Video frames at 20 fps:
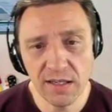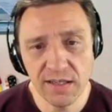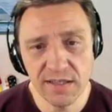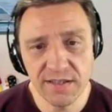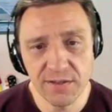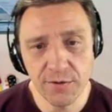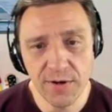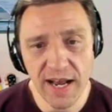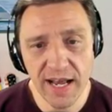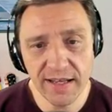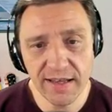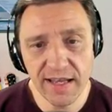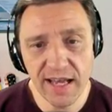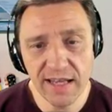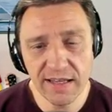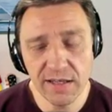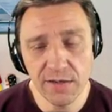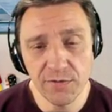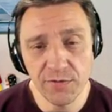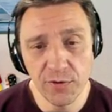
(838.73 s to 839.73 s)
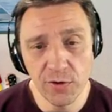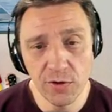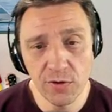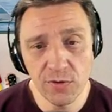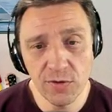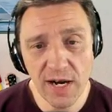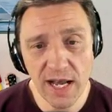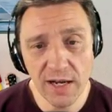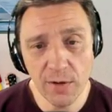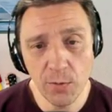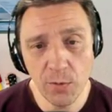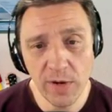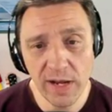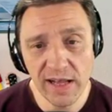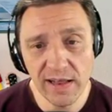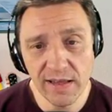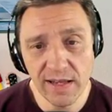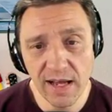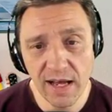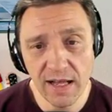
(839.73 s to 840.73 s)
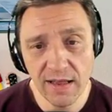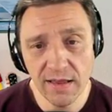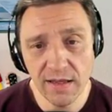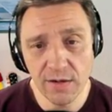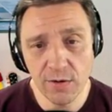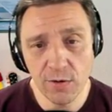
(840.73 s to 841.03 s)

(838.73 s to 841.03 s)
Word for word: distract that Inferno Dragon. Well done.